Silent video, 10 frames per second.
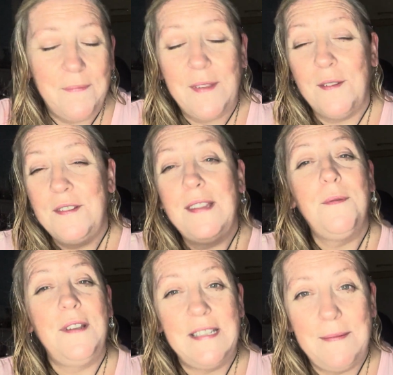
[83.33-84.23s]
So I just
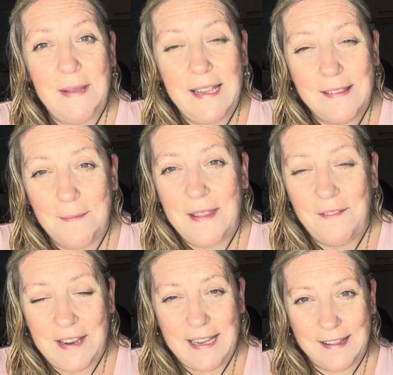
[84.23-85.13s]
want to make something
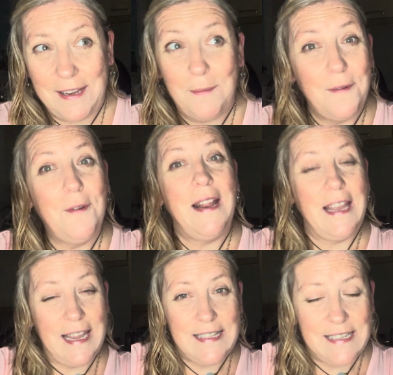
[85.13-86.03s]
very clear before I
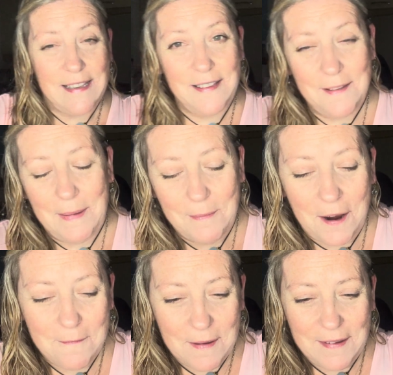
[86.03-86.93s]
get to the main
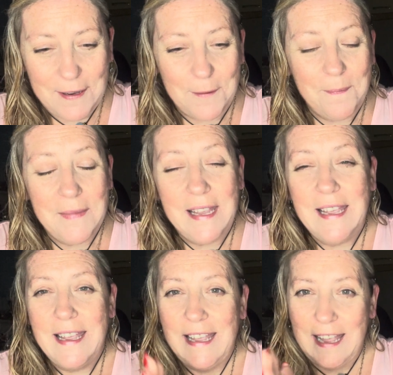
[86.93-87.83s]
part of my video.
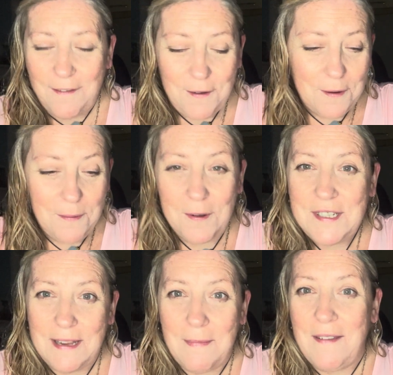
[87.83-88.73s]
If you're
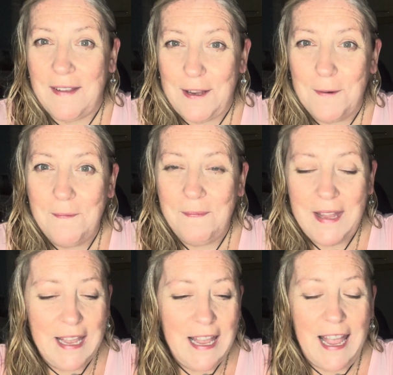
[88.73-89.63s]
watching my video
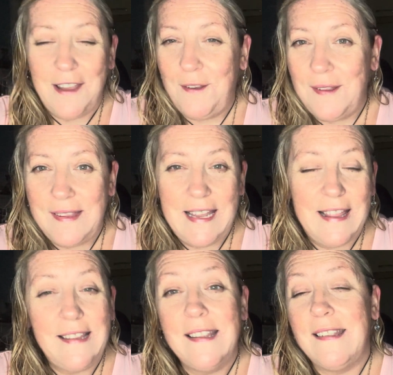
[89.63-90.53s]
and you see
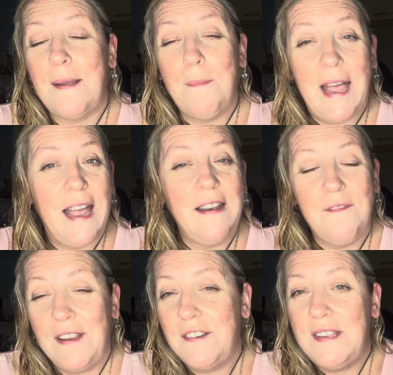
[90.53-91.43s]
this is a man
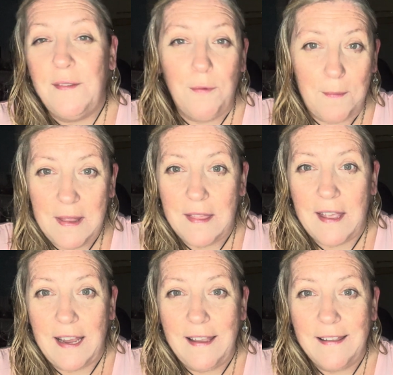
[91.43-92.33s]
versus woman
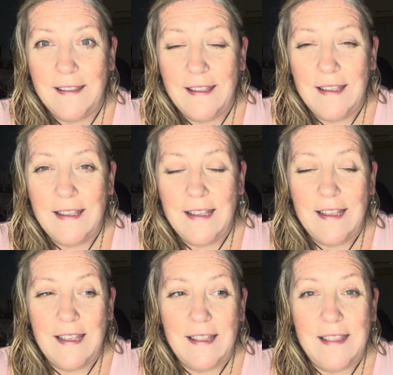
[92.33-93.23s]
thing,
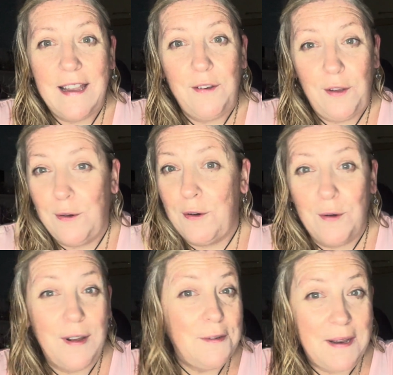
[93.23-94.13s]
then you're
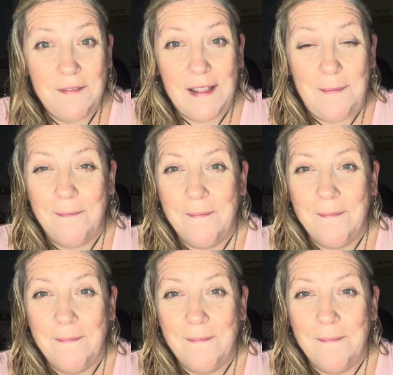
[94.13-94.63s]
not a twin flame.